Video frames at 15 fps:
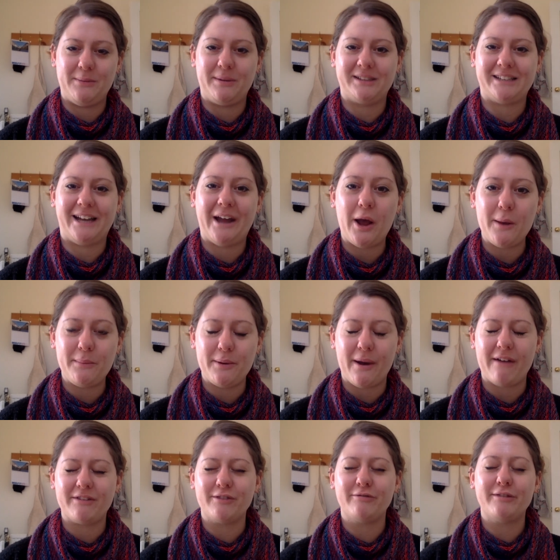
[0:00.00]
but I hope you
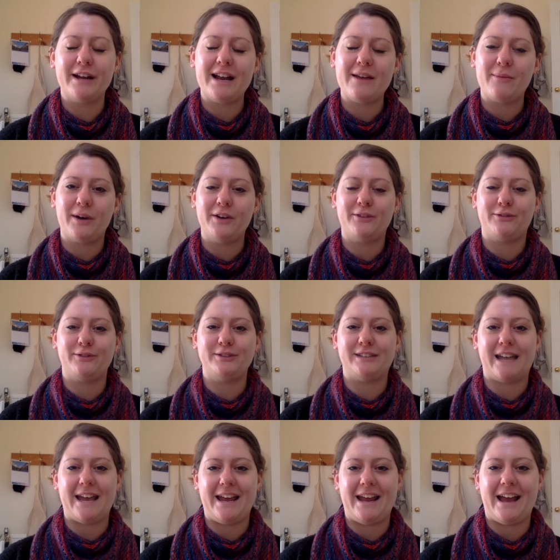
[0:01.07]
have a really wonderful
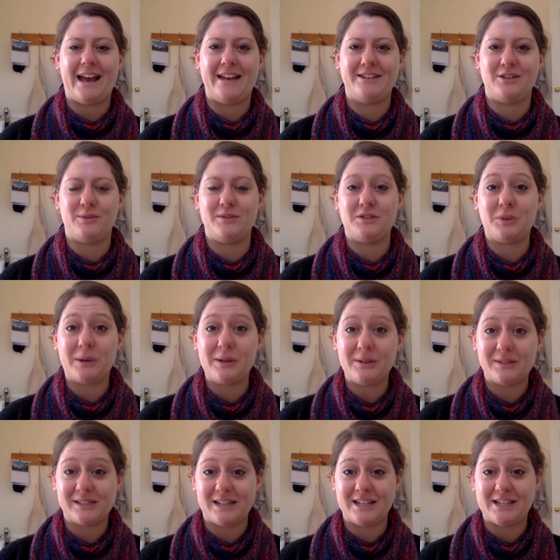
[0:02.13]
day and you enjoy your
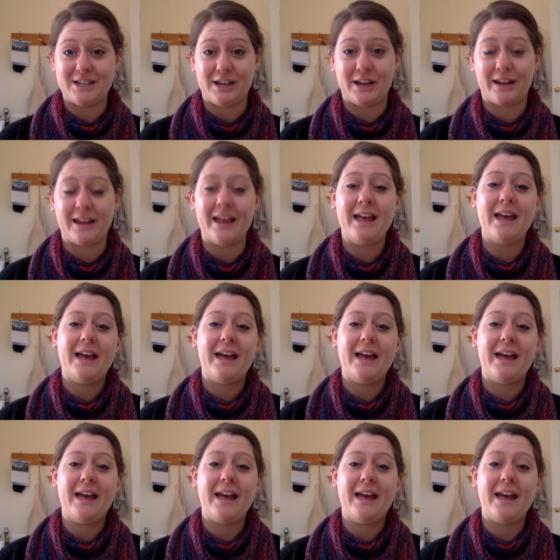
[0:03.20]
stitching,